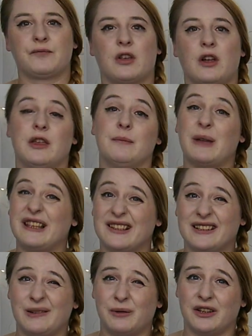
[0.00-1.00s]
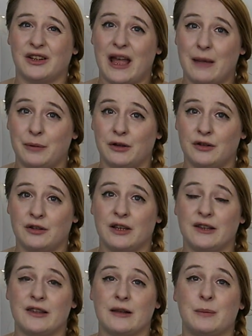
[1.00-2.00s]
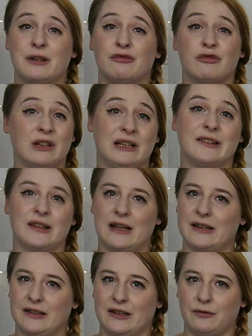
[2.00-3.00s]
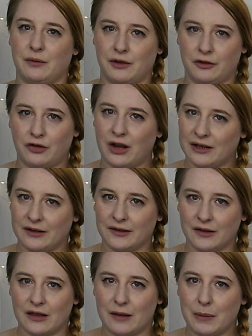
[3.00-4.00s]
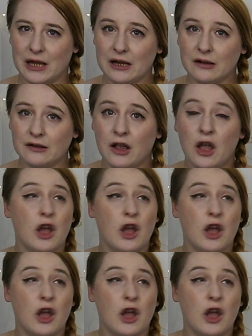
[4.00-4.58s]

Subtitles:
I think basically what had happened is they'd been really selective with the traders that they picked,